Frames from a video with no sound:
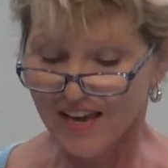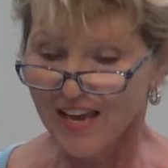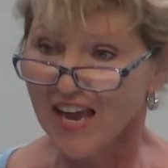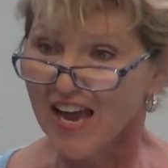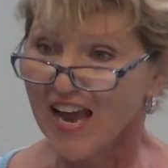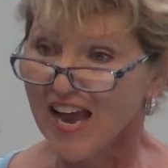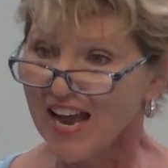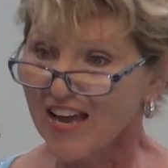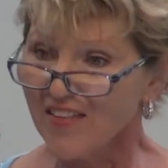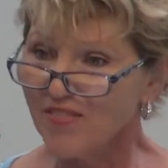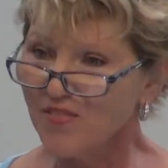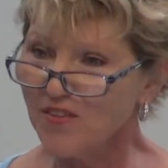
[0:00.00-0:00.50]

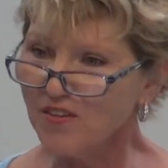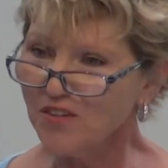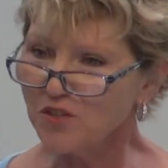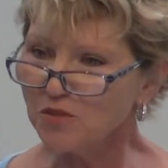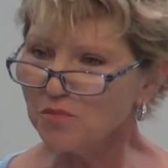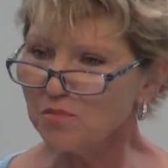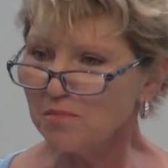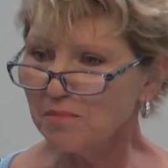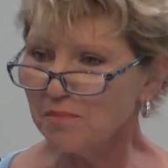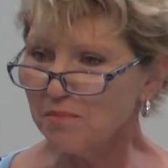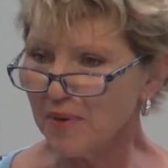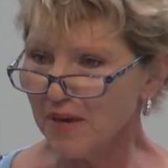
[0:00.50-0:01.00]
and
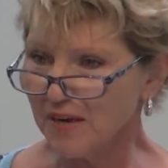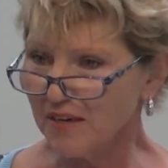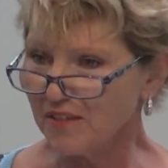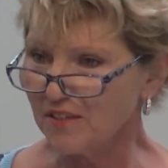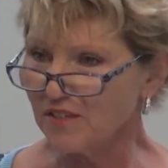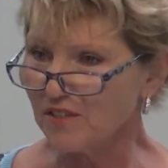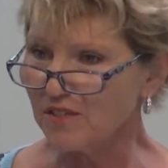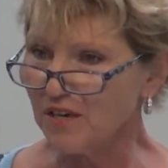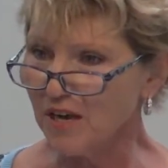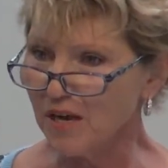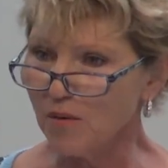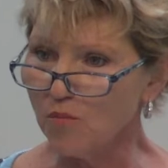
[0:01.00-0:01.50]
this
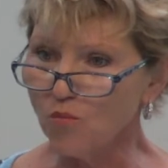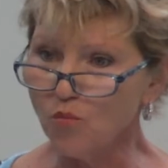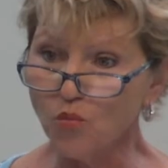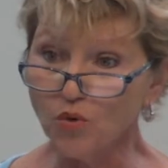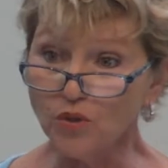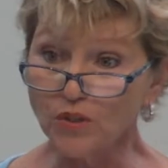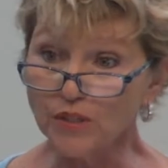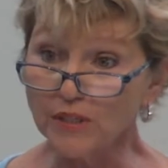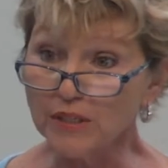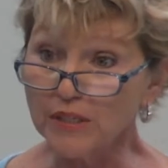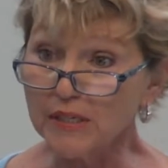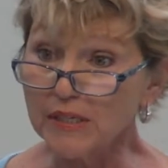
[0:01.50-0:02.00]
man's name
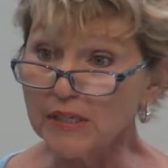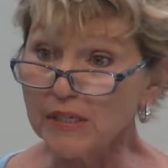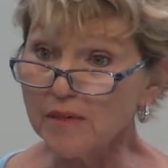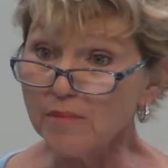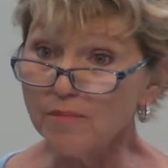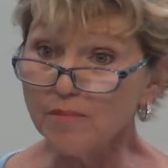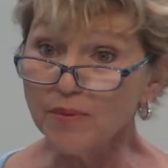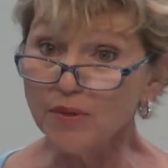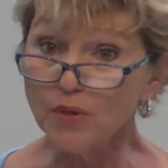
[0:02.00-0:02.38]
was E.B.